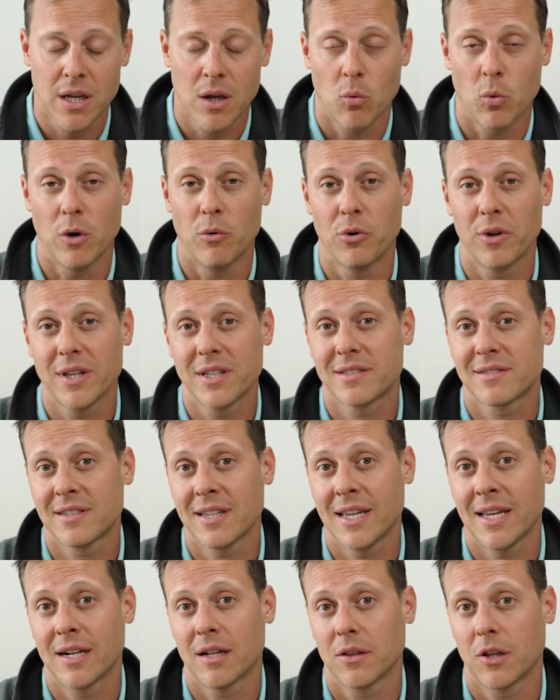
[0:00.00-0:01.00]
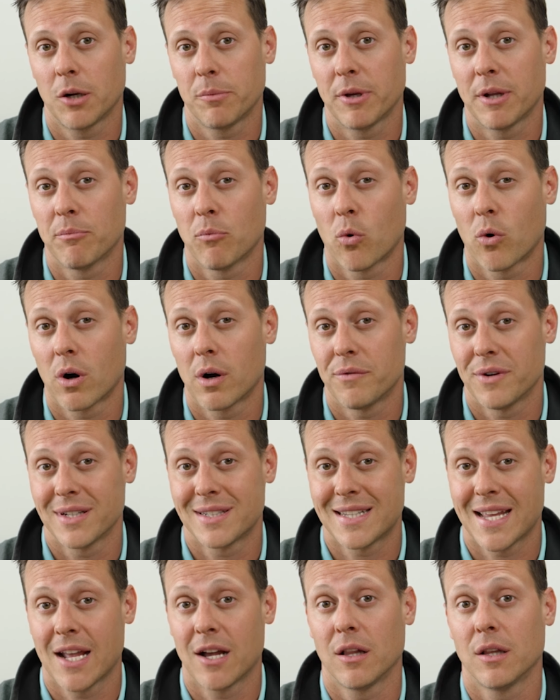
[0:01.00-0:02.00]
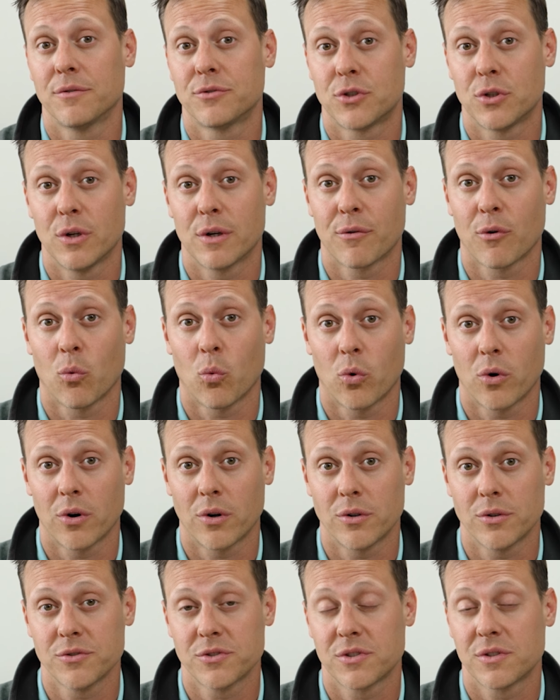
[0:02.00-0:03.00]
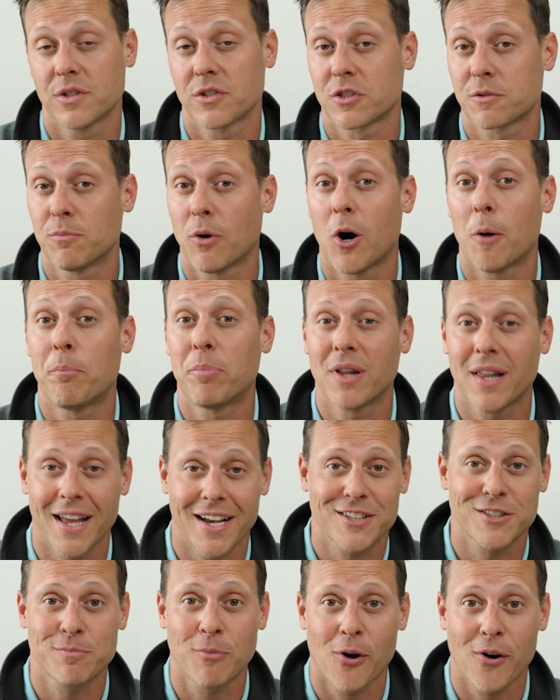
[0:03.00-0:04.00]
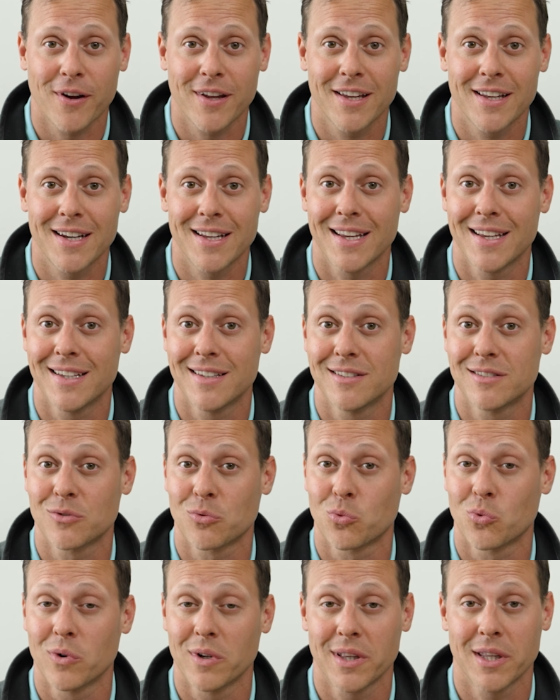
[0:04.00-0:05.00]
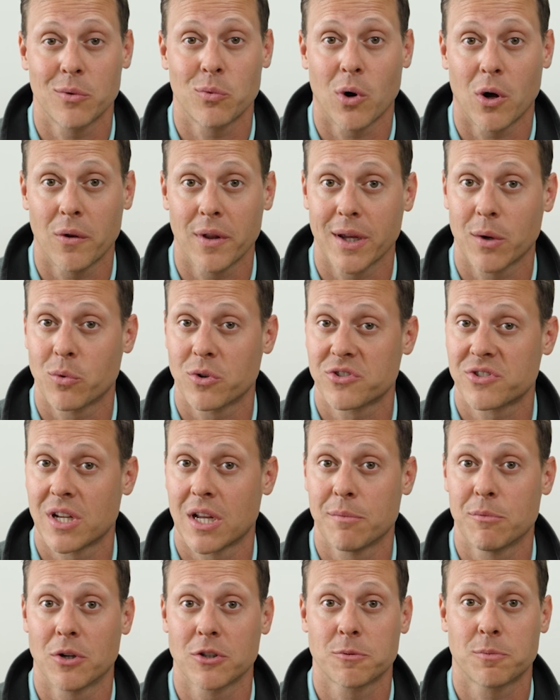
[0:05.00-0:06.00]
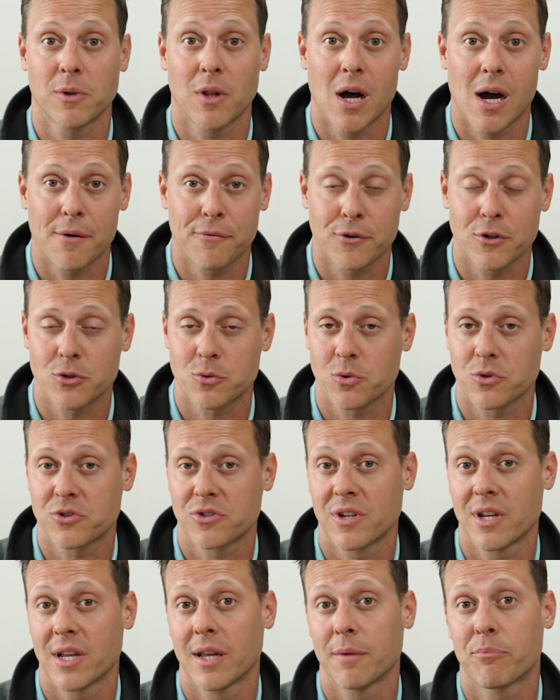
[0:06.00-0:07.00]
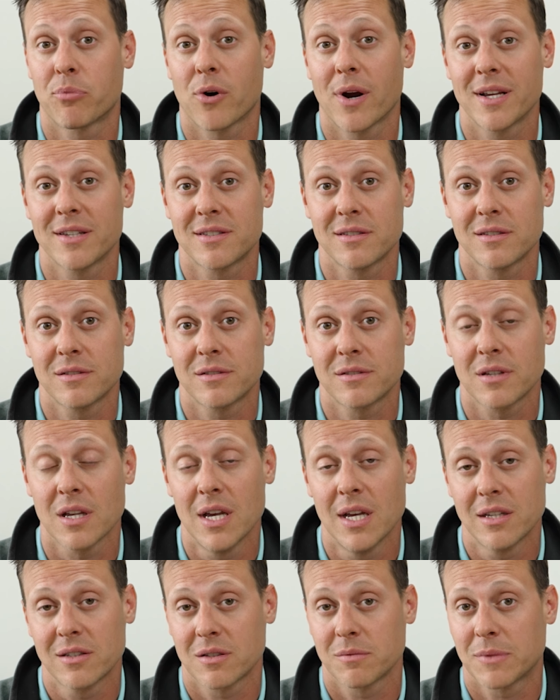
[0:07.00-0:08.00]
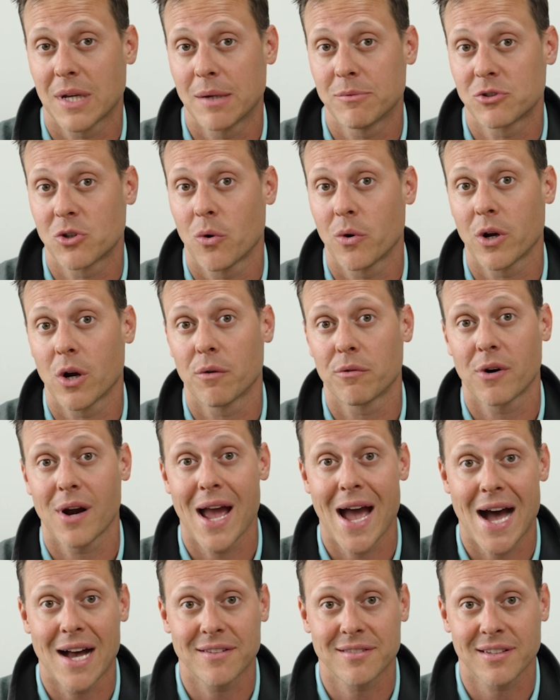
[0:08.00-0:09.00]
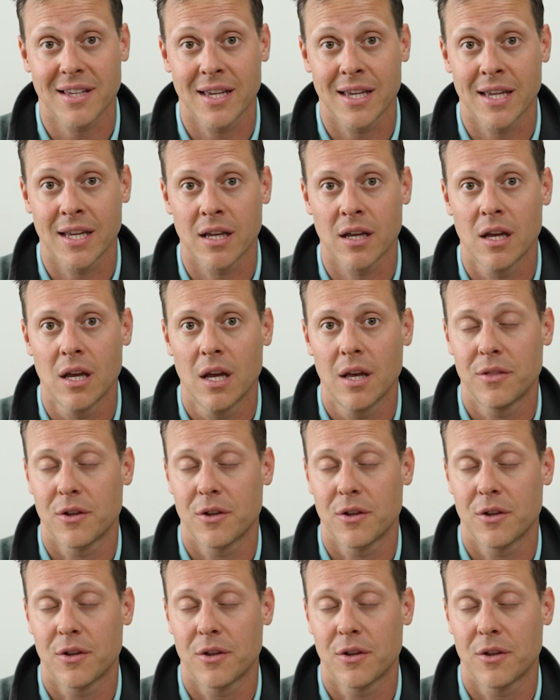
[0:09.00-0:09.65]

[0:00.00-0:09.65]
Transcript: We've really seen a little bit more of a tale of two different worlds. The small plex market is really rolling. We're seeing multiple offers, we're seeing prices sometimes going over asking.